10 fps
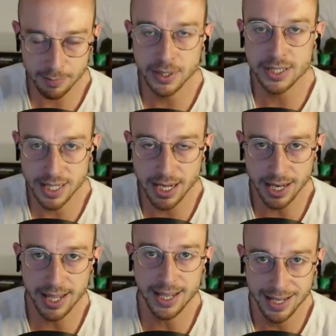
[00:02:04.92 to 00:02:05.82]
a
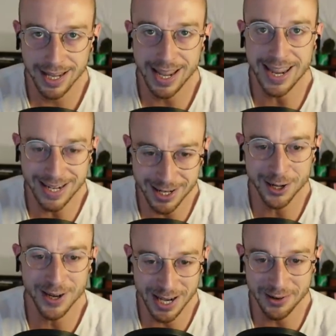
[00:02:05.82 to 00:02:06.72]
particularly
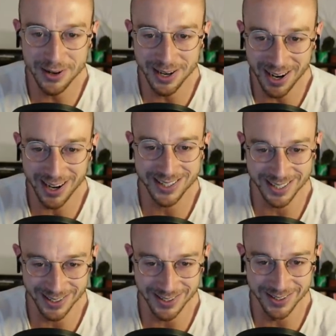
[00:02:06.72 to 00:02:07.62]
incoherent
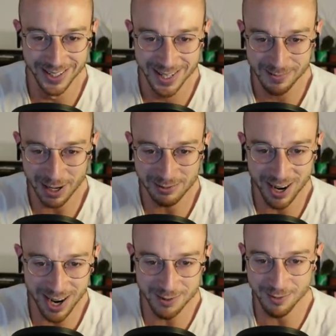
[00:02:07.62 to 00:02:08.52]
article by
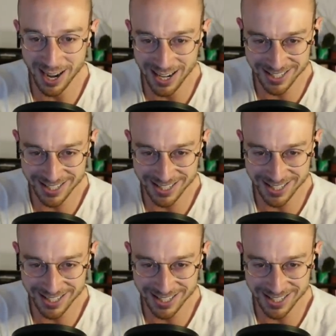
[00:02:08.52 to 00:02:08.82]
Ryan Wayne,